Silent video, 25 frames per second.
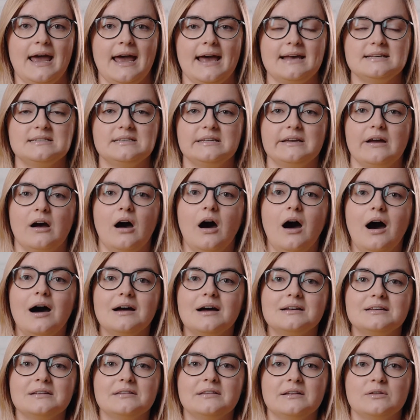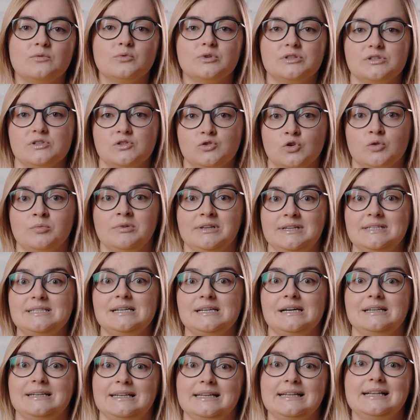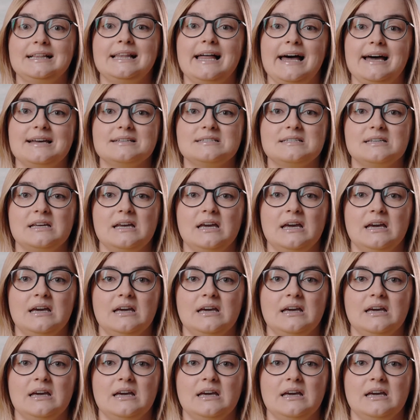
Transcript: as they are harder than what is normally done in class.